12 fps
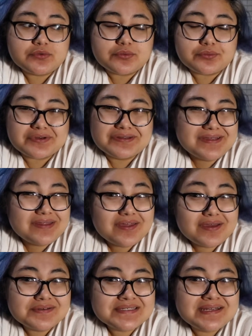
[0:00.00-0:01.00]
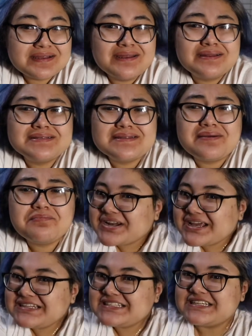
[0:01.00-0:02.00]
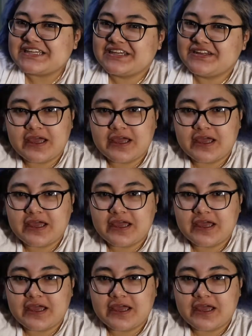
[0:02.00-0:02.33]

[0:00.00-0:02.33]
really think I was gonna get into them, but I did.